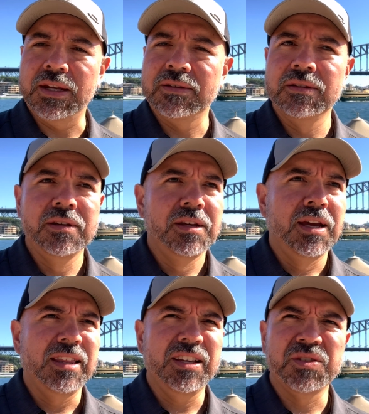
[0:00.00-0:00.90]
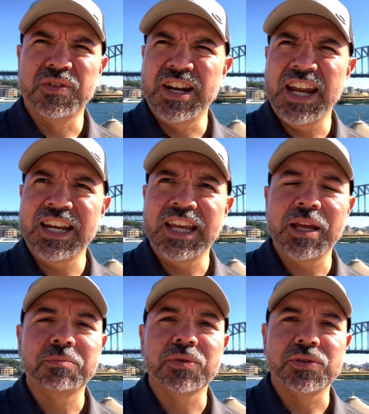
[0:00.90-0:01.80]
I think it's over
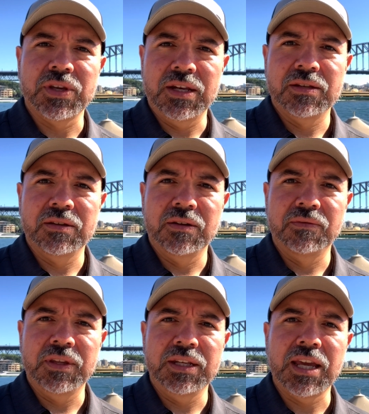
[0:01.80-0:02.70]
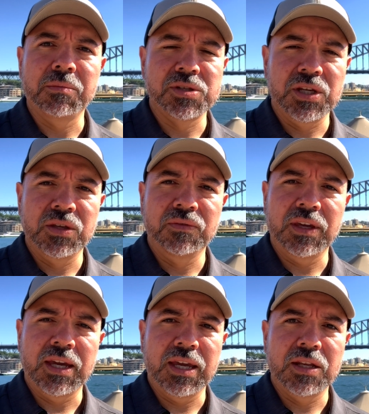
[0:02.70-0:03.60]
98% of the damaging
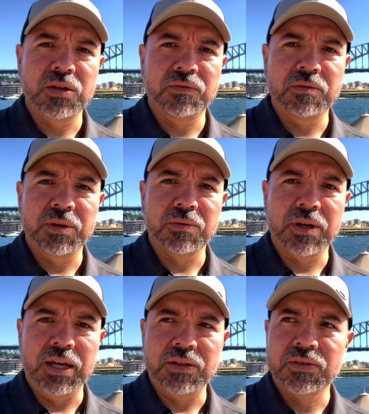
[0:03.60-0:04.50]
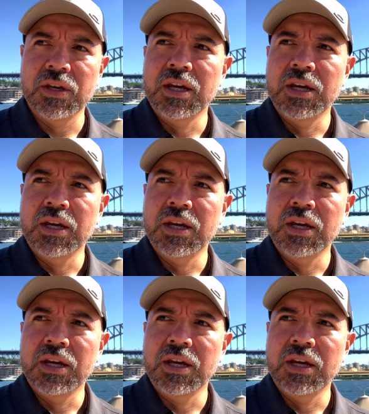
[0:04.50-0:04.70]
UVA and UVB rays.